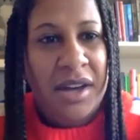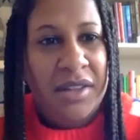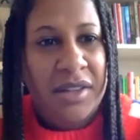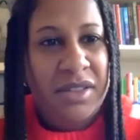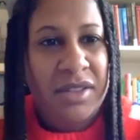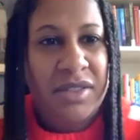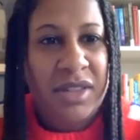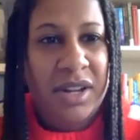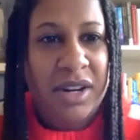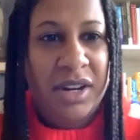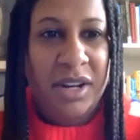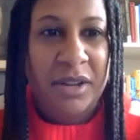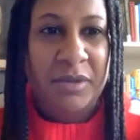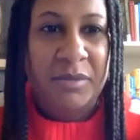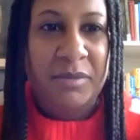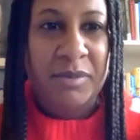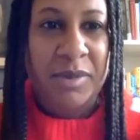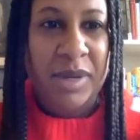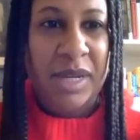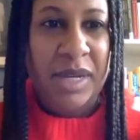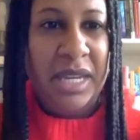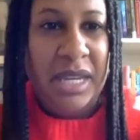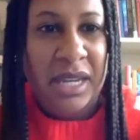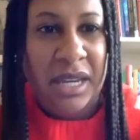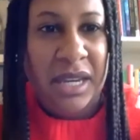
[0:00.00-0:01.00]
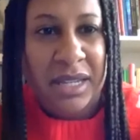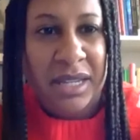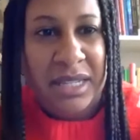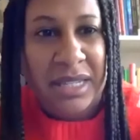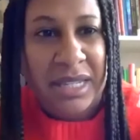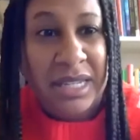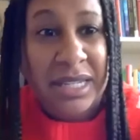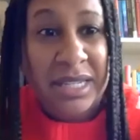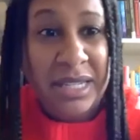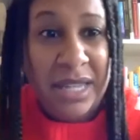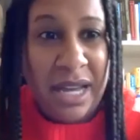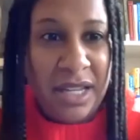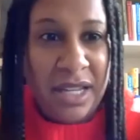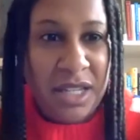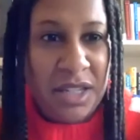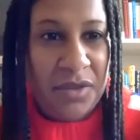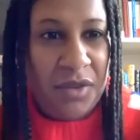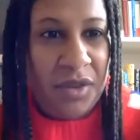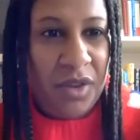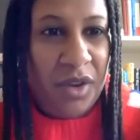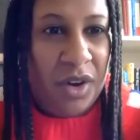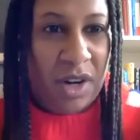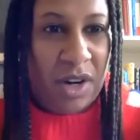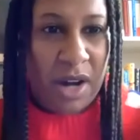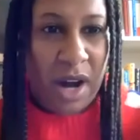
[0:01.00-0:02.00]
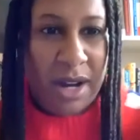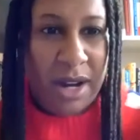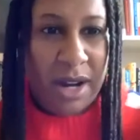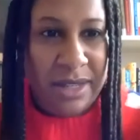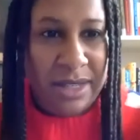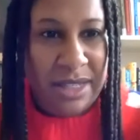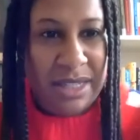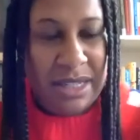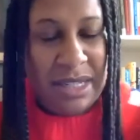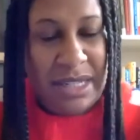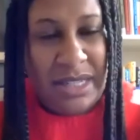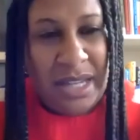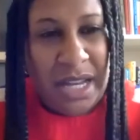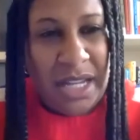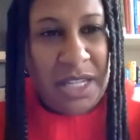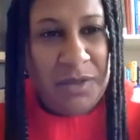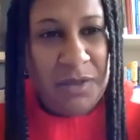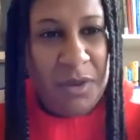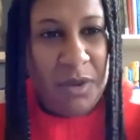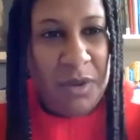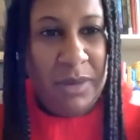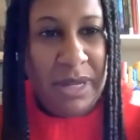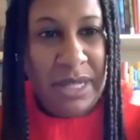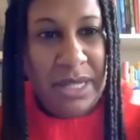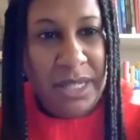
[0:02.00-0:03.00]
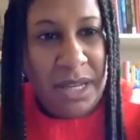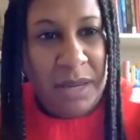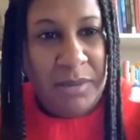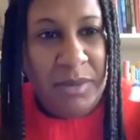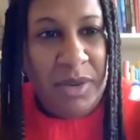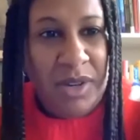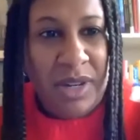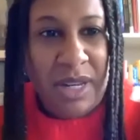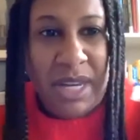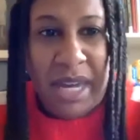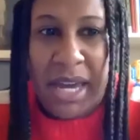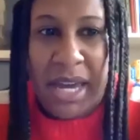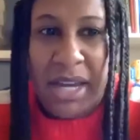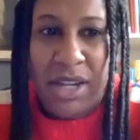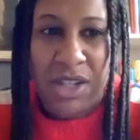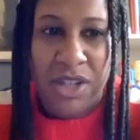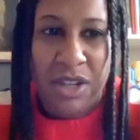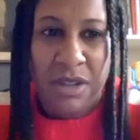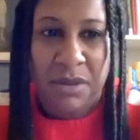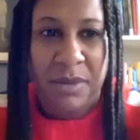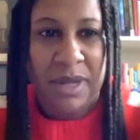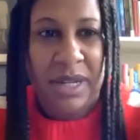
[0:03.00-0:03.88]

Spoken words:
then there can be a successful or an unsuccessful miscommunication,